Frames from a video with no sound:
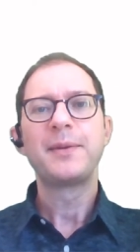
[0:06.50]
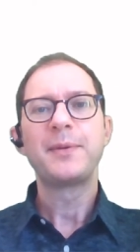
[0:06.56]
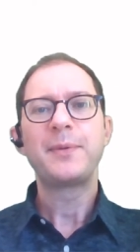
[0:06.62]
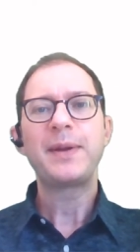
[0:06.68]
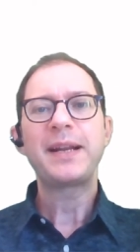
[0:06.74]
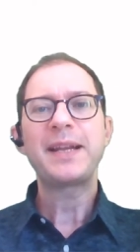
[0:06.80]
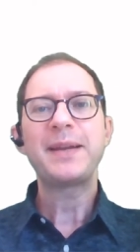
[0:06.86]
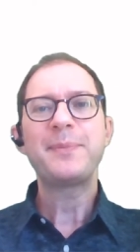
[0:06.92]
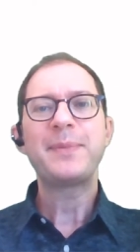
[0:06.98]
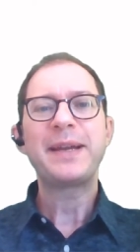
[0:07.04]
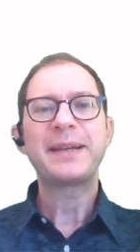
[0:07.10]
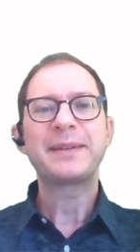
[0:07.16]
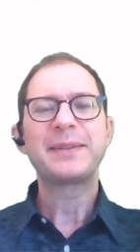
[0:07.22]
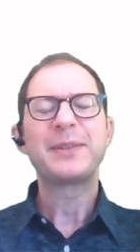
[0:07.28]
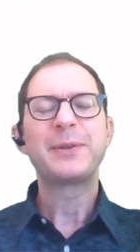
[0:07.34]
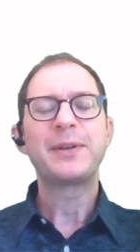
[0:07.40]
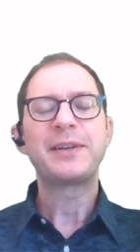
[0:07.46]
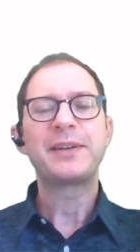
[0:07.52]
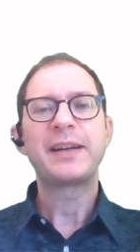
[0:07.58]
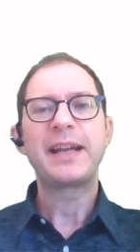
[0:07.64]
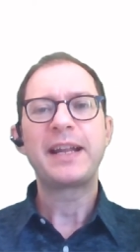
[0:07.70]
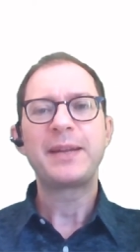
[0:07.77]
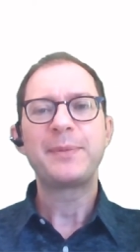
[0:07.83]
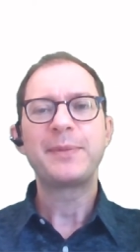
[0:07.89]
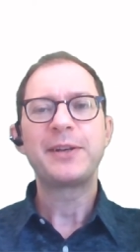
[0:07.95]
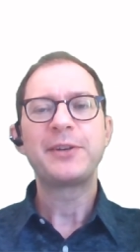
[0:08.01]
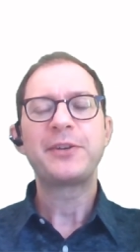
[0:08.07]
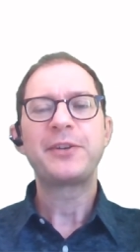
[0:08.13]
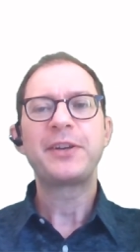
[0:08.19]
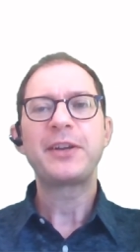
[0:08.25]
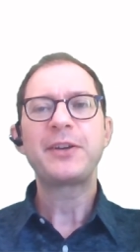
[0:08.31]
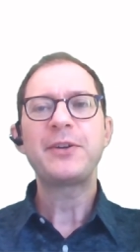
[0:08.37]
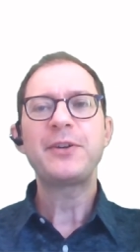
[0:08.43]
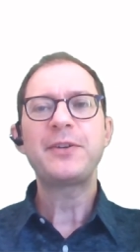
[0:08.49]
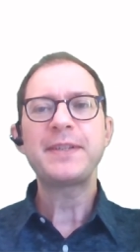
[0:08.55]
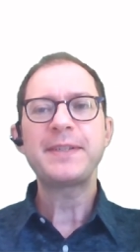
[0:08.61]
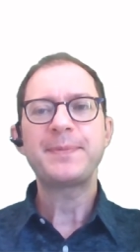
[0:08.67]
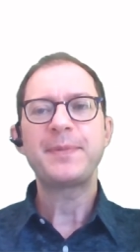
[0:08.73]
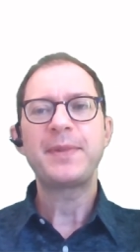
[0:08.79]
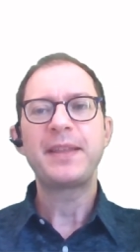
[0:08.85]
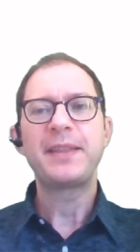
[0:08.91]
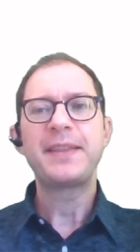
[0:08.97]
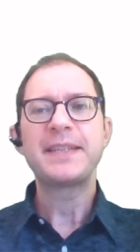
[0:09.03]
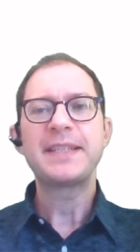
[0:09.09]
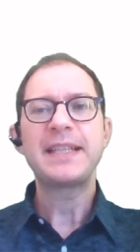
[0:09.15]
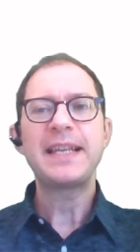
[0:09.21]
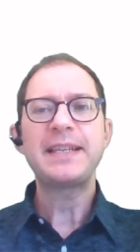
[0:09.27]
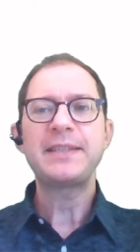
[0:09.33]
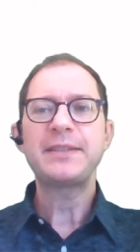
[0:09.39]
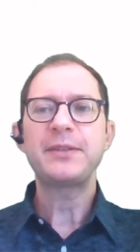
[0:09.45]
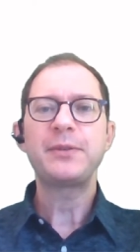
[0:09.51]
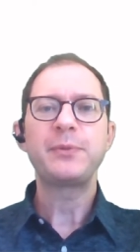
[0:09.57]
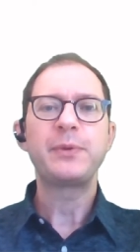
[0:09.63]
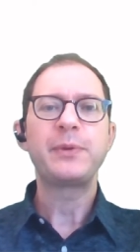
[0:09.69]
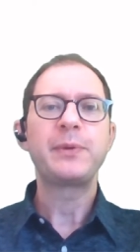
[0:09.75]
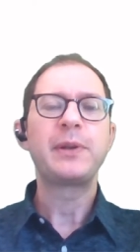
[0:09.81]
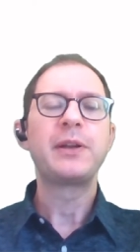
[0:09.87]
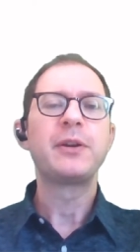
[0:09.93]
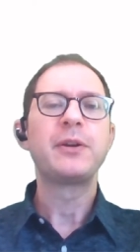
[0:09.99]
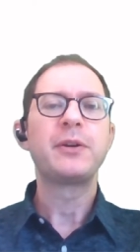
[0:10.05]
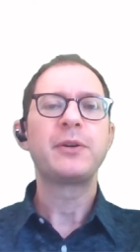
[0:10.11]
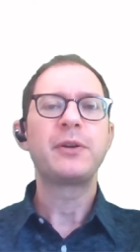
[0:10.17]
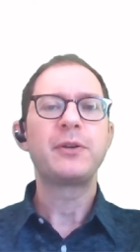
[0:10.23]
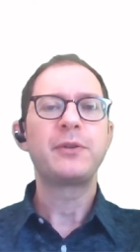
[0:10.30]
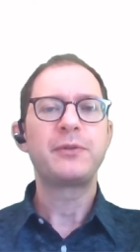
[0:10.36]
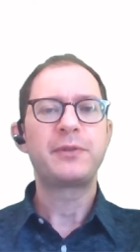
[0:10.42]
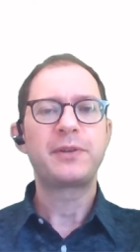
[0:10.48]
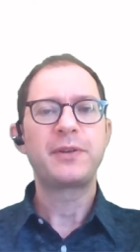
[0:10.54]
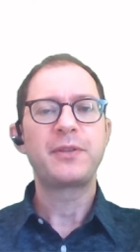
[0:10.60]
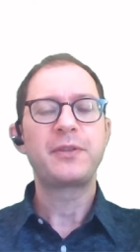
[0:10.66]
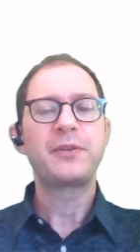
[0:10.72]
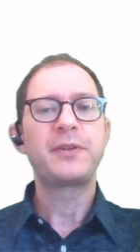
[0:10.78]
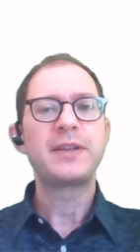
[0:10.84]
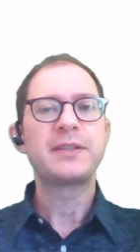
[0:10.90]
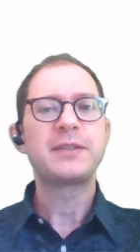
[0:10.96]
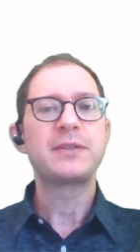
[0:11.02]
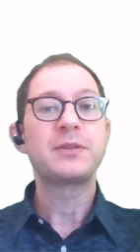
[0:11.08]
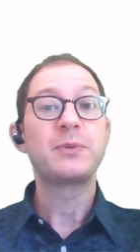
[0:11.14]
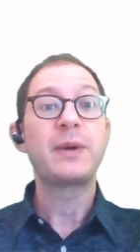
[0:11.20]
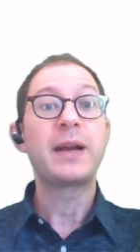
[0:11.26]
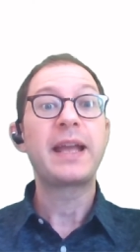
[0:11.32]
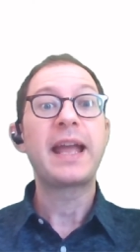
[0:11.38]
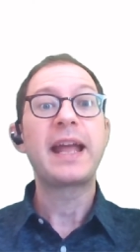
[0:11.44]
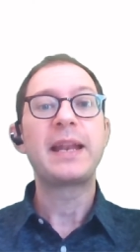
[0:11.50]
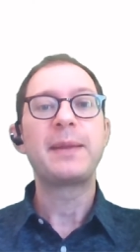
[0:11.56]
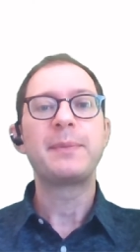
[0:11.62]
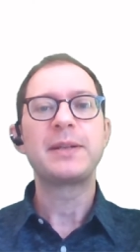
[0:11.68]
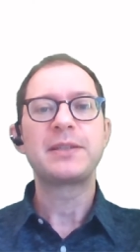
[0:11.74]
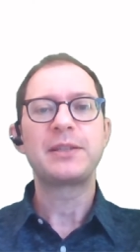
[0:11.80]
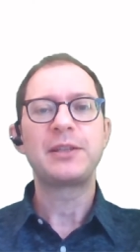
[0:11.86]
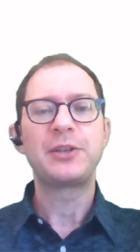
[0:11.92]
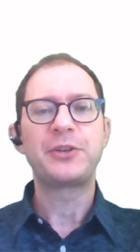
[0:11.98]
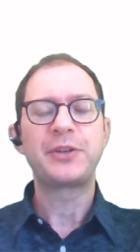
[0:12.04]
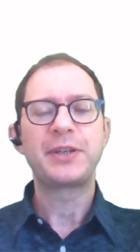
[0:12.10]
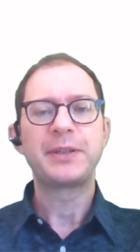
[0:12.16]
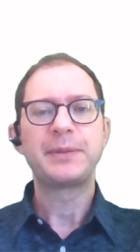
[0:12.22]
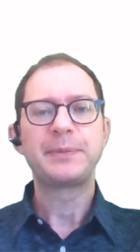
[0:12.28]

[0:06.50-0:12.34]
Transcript: Welcome back to our animal learning course. In this lesson, we will go over the reasons why animals learn.